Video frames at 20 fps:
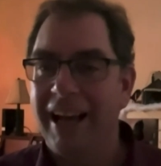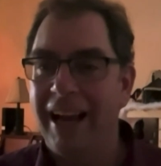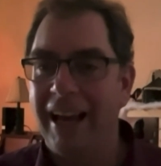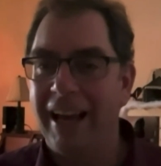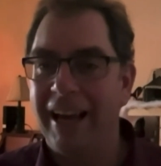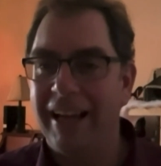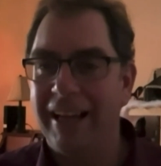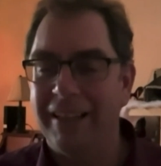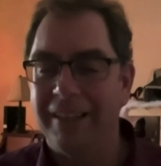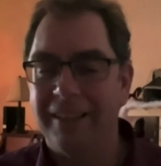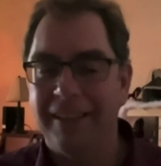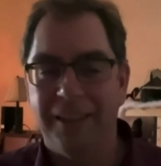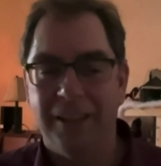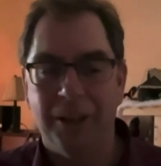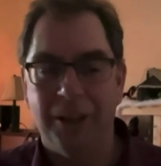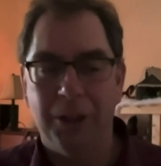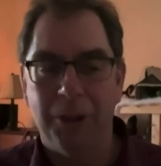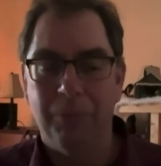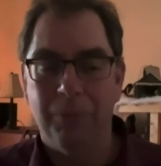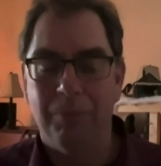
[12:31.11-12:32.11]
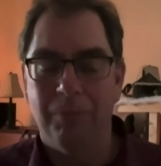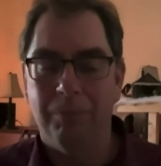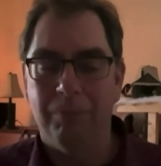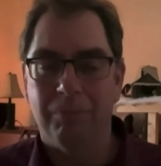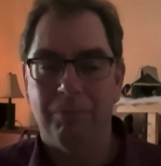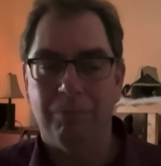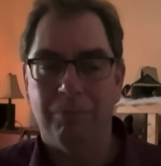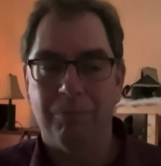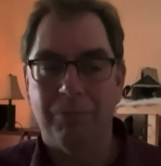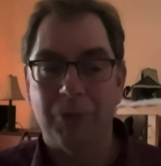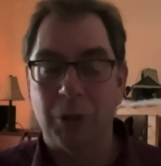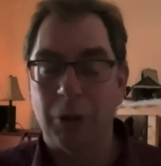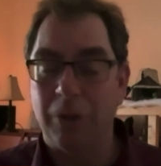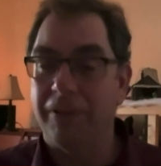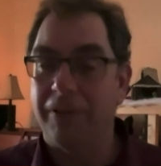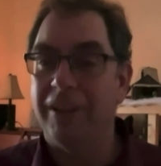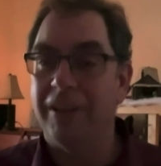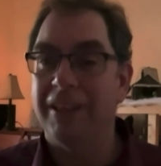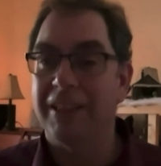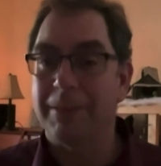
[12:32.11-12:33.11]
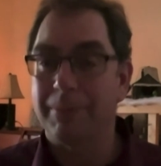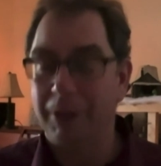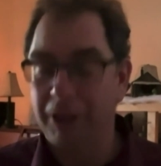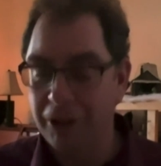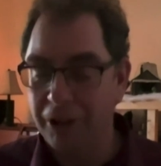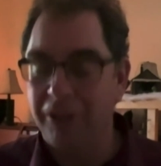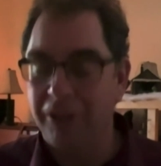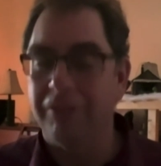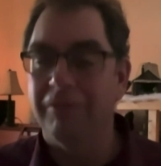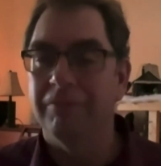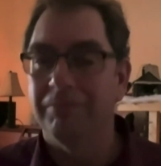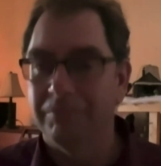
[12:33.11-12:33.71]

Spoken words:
And so far, it's been good.